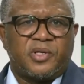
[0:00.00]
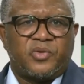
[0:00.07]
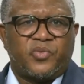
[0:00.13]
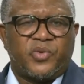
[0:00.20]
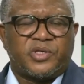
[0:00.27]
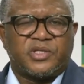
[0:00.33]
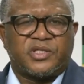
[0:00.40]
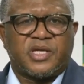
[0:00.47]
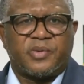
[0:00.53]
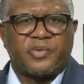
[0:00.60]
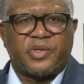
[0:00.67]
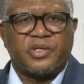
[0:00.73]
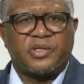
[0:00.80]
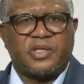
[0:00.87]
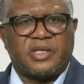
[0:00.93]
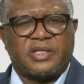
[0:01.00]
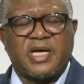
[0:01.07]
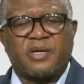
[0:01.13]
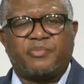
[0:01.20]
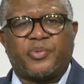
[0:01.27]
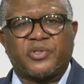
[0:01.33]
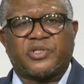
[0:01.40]
which is
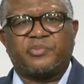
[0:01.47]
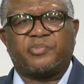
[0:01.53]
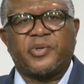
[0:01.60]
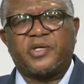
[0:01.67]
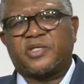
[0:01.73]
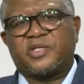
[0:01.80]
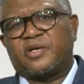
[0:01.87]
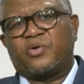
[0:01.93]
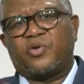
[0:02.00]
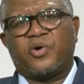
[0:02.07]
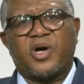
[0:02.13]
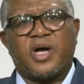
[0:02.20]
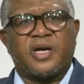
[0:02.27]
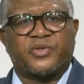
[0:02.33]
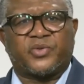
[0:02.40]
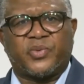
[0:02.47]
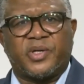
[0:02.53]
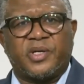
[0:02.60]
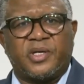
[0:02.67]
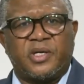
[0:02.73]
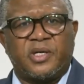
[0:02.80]
that possibility, and go elsewhere.